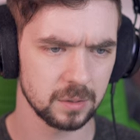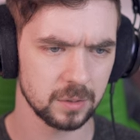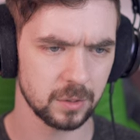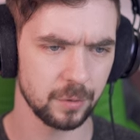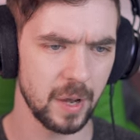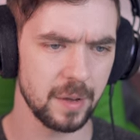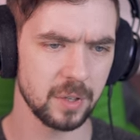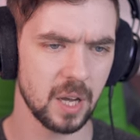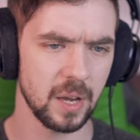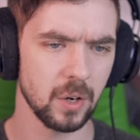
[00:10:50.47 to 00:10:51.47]
Survival
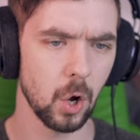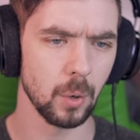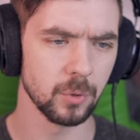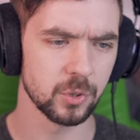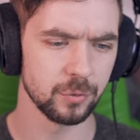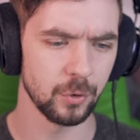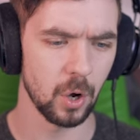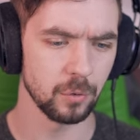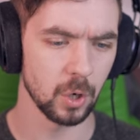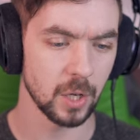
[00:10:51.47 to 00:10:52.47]
guide. Oh, I'm the
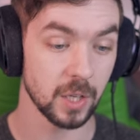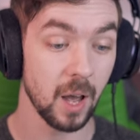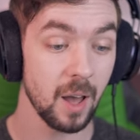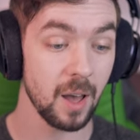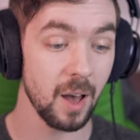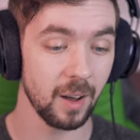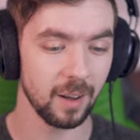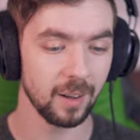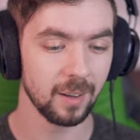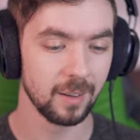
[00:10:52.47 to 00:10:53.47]
survival hunter. Oh!